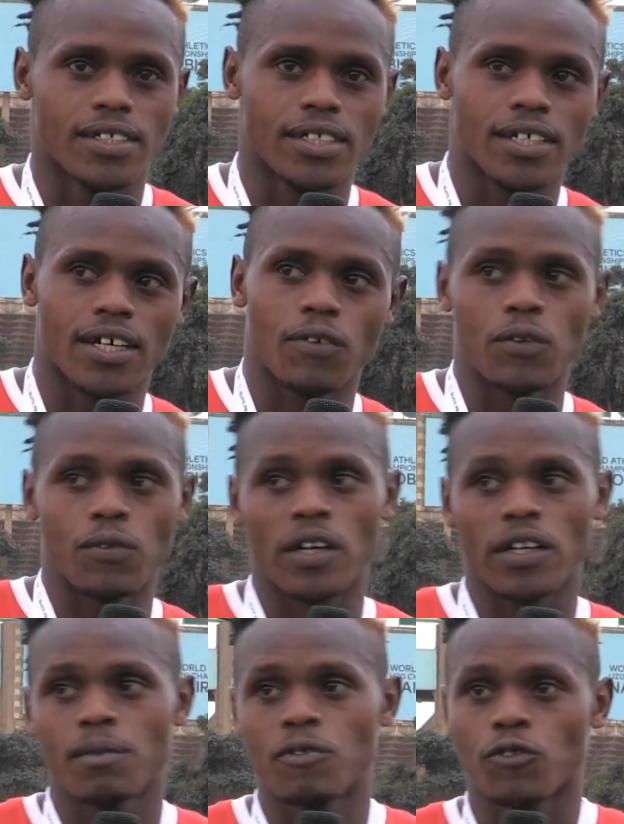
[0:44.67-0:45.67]
Yeah, when we
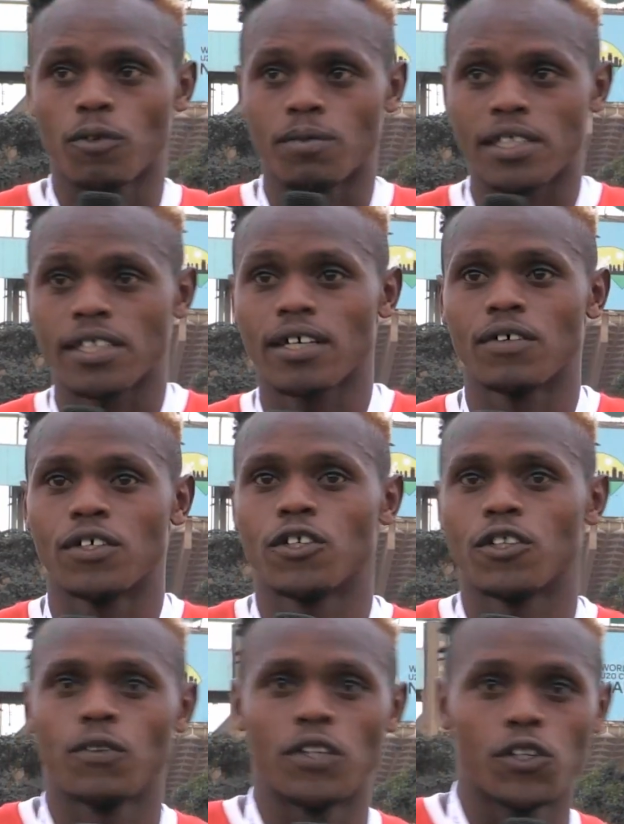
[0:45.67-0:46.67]
are coming from Thika, we
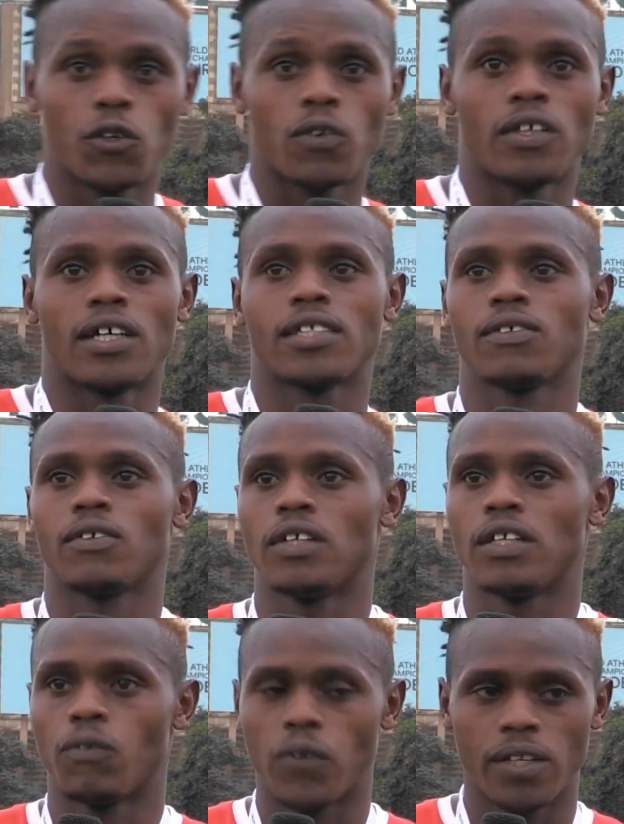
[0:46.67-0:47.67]
knew that we
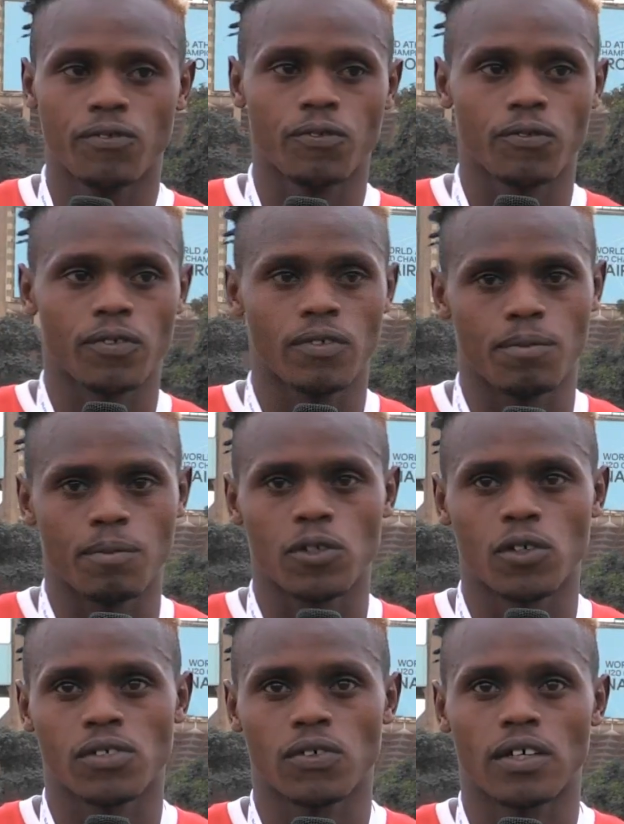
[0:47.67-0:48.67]
will win
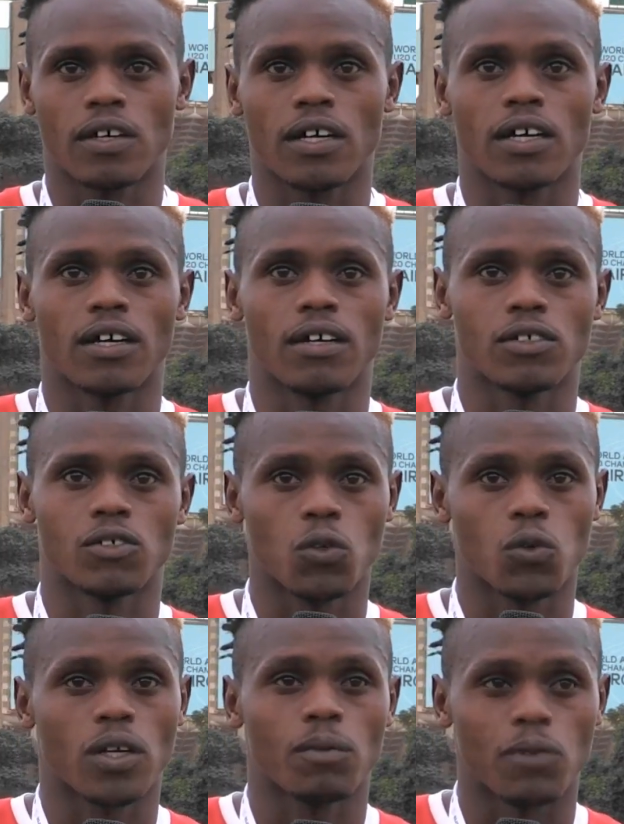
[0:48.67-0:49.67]
because we are
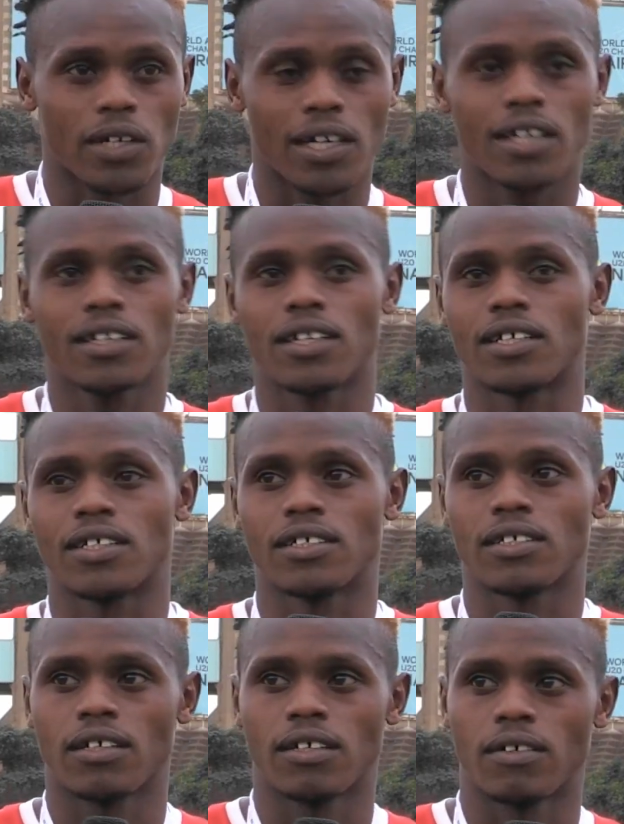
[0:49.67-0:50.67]
tulikuwa na morale
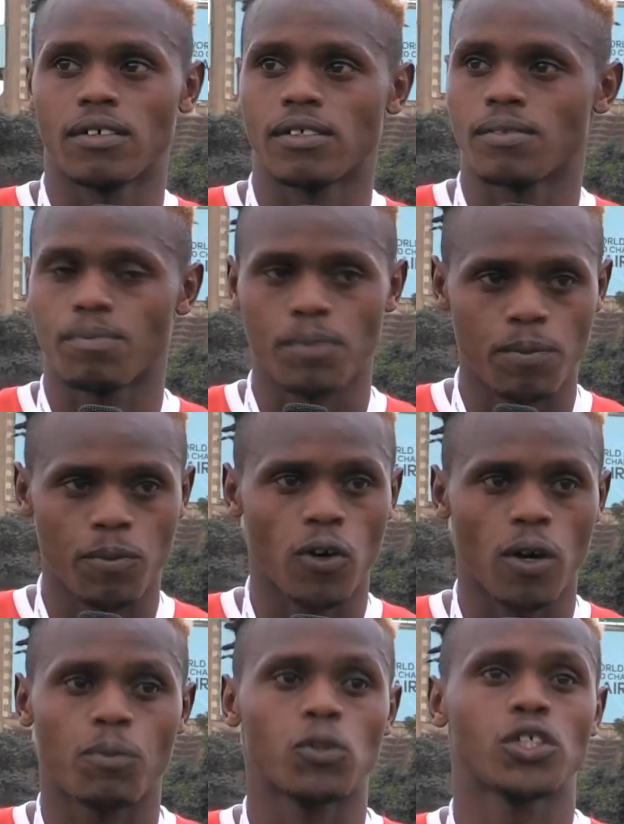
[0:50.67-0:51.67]
and people
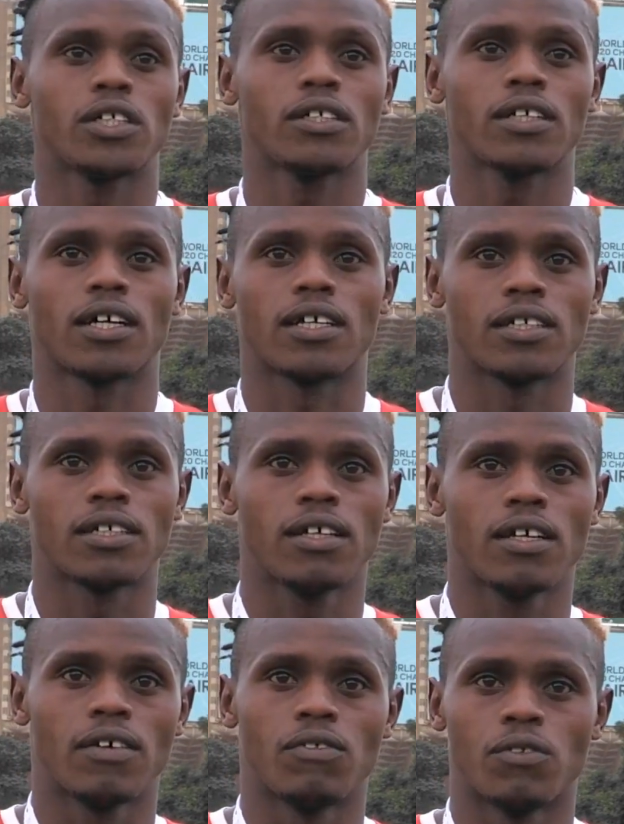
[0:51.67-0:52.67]
are pushing and. Uh-huh.
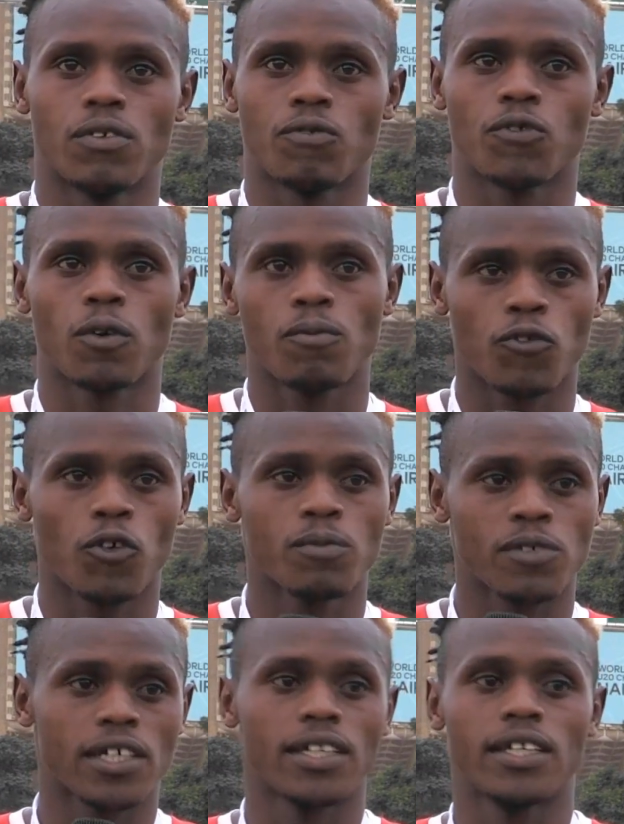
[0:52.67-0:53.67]
From
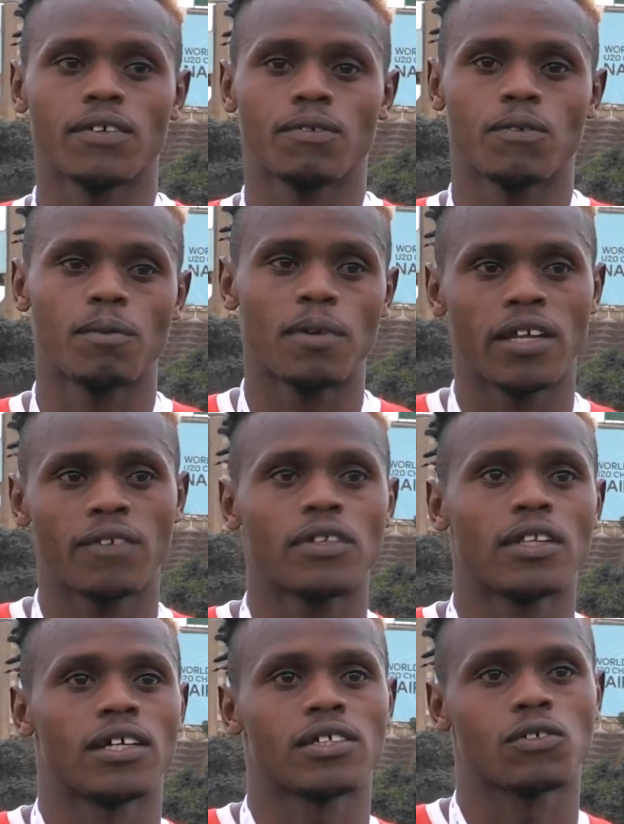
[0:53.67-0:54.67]
training, mm-hmm. we believed
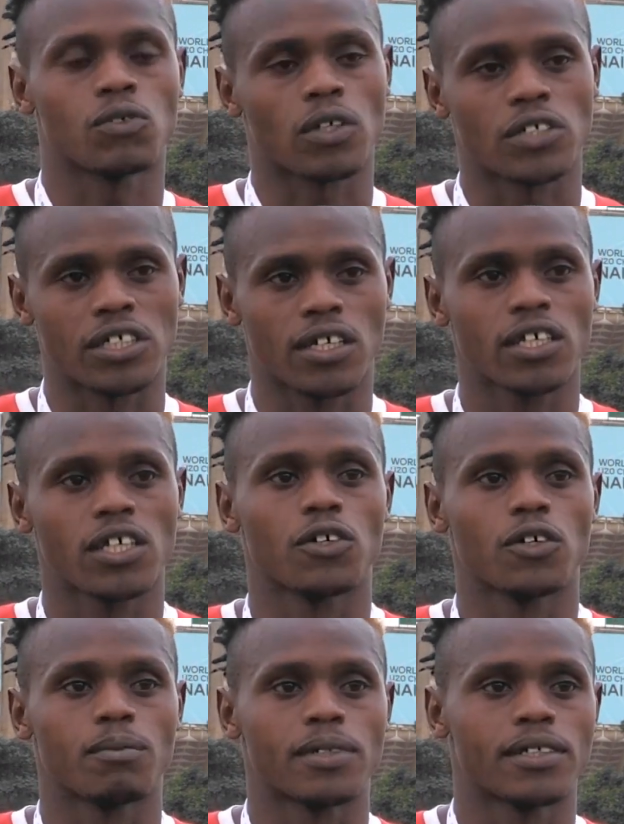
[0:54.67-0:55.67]
that tutashinda hiki
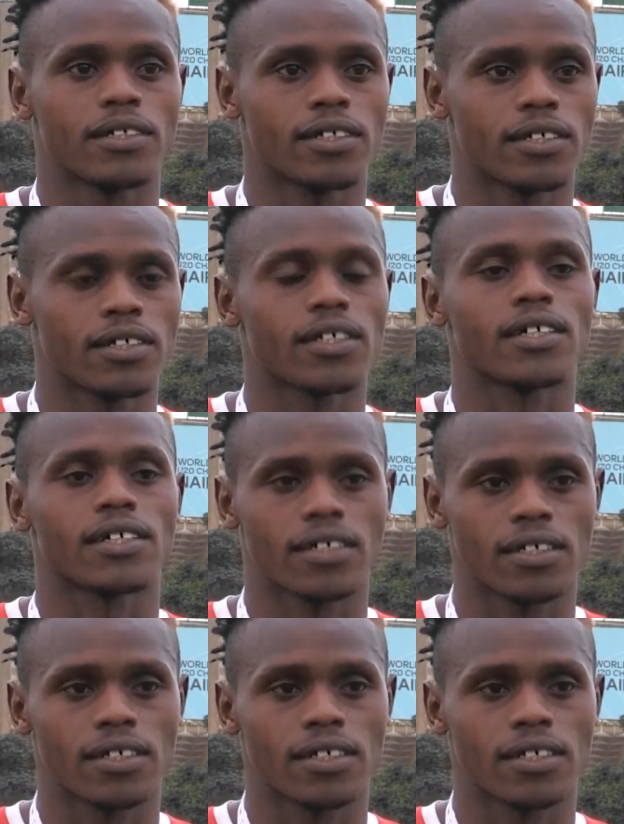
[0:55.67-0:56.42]
kombe. Mm-hmm. Yeah.